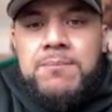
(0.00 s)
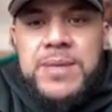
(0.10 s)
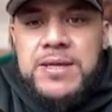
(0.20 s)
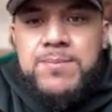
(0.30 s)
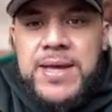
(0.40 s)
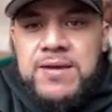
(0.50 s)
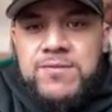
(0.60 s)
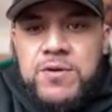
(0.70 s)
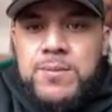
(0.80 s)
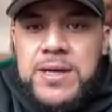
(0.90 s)
big bang
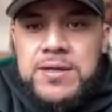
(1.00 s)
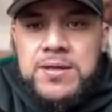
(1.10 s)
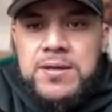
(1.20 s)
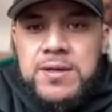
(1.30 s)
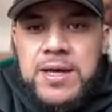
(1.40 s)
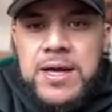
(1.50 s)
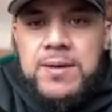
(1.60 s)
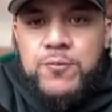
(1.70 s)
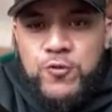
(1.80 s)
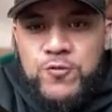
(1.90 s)
for your buck
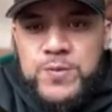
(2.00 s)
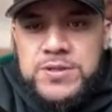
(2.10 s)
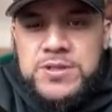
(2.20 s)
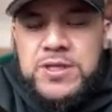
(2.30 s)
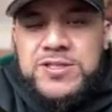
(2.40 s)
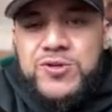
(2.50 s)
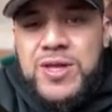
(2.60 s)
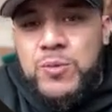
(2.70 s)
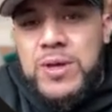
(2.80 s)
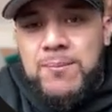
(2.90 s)
movements, so
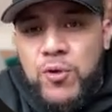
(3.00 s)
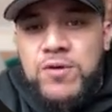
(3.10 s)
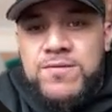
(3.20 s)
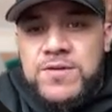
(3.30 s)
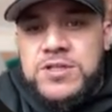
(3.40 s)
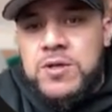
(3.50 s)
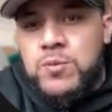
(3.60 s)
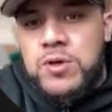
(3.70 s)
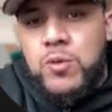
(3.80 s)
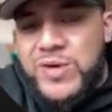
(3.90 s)
that we are more efficient and
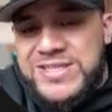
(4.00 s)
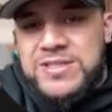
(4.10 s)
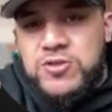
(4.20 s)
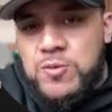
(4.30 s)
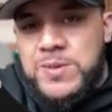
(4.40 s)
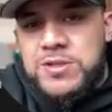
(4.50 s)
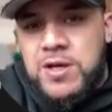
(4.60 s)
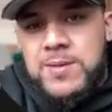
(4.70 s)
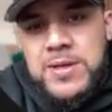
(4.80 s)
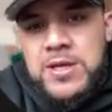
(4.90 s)
we're not wasting so much
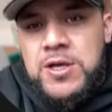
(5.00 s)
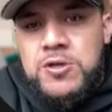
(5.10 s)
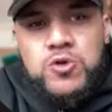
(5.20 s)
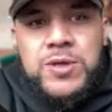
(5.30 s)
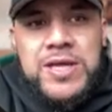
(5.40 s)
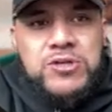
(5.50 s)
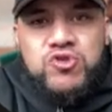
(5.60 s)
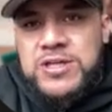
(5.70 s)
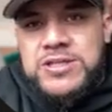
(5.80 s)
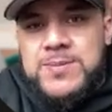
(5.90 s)
time doing a
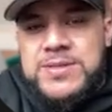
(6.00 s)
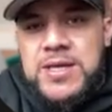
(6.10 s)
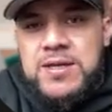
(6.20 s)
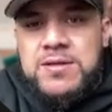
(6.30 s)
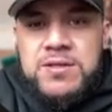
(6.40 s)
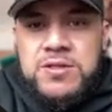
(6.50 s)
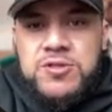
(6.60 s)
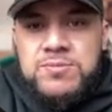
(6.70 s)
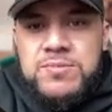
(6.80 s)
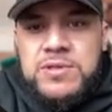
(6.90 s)
triceps day in the
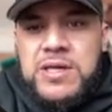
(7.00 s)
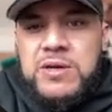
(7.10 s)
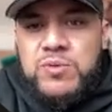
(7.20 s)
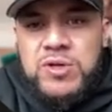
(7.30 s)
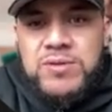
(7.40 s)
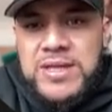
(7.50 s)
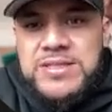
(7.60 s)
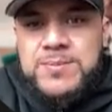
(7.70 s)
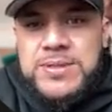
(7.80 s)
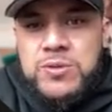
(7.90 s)
gym. Okay, we don't
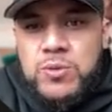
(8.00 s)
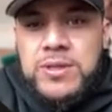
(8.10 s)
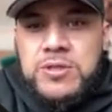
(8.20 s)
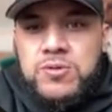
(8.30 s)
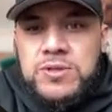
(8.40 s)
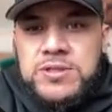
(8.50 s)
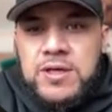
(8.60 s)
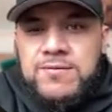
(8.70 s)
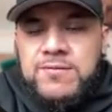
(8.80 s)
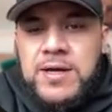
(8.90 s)
need to be doing that sort of
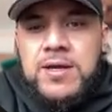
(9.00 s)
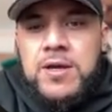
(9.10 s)
stuff, right?